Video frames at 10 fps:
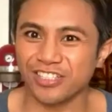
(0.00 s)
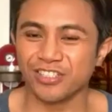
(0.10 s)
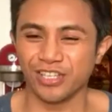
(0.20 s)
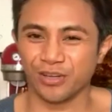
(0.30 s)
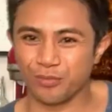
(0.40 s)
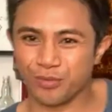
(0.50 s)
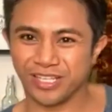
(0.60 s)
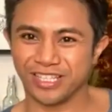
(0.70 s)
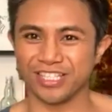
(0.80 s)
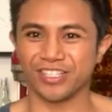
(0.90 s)
You look
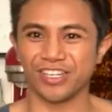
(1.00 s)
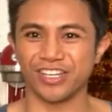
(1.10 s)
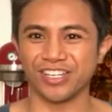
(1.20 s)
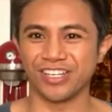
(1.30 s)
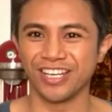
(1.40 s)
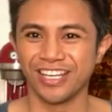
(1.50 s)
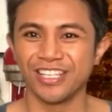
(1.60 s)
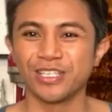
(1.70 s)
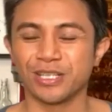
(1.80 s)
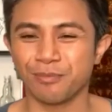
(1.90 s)
really good.
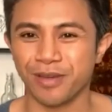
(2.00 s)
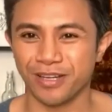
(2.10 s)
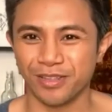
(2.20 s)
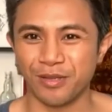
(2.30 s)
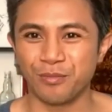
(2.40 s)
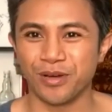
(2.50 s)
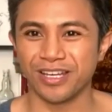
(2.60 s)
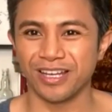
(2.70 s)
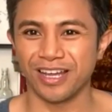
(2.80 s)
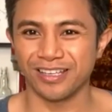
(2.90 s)
You look better than
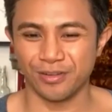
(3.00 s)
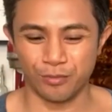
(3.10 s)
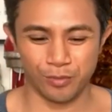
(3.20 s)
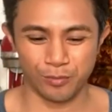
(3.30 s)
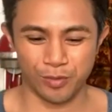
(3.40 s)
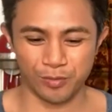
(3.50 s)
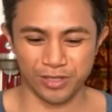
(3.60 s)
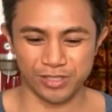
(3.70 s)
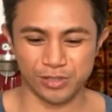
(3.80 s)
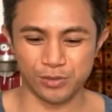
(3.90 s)
when we were in
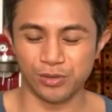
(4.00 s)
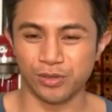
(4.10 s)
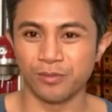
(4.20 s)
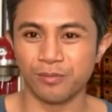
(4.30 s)
school.